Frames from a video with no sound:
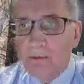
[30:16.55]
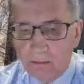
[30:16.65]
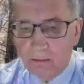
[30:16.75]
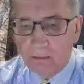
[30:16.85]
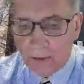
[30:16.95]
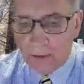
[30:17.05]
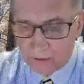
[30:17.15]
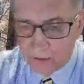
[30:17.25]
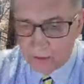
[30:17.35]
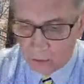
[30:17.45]
published
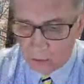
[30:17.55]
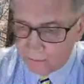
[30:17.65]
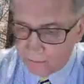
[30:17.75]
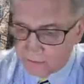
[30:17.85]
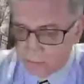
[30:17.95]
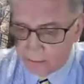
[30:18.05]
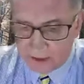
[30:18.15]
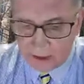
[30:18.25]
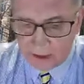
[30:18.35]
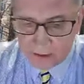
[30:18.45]
in the Journal of
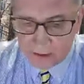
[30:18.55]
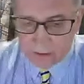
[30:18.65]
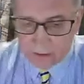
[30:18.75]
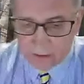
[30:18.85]
Terramechanics,